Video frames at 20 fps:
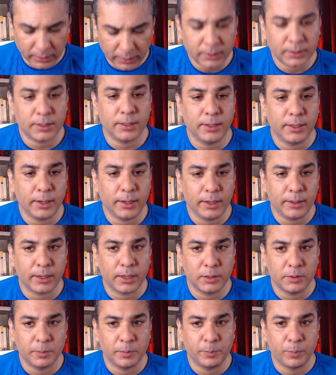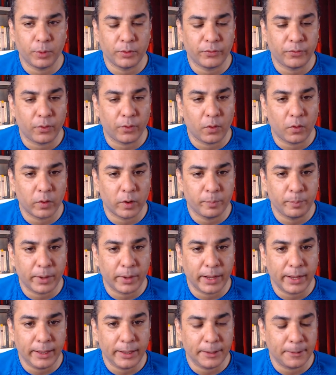a theory that has been put forward
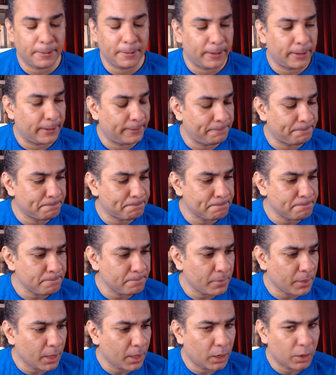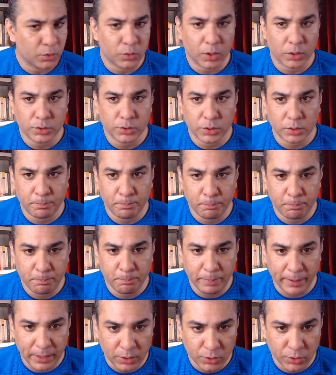by um, Roger
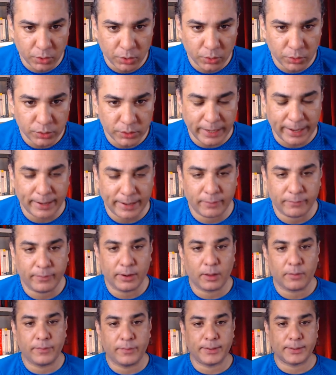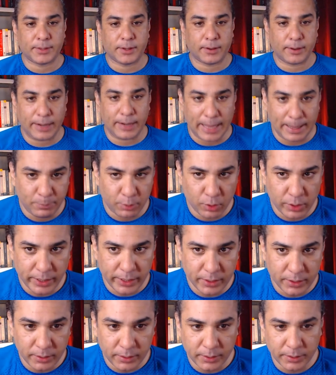Penrose and one of his
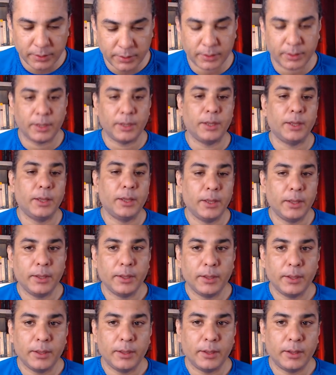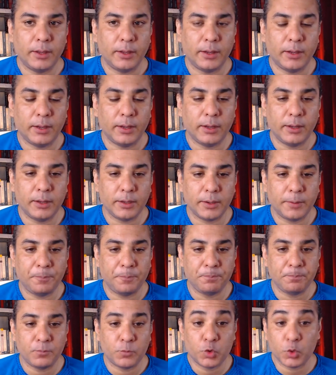collaborators. Uh,
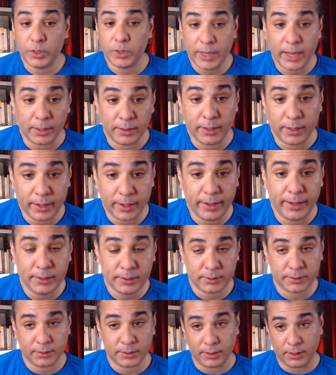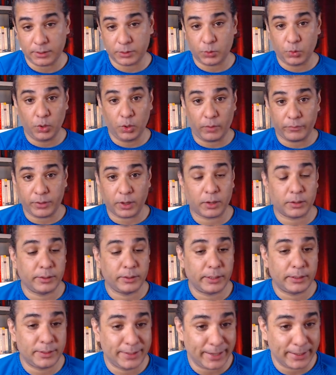so yeah, there is a school of
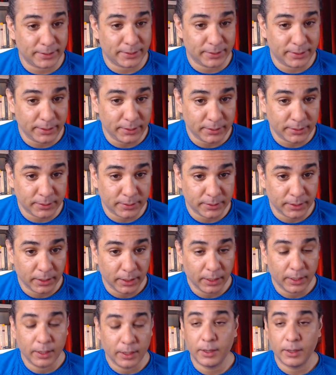thought that says this.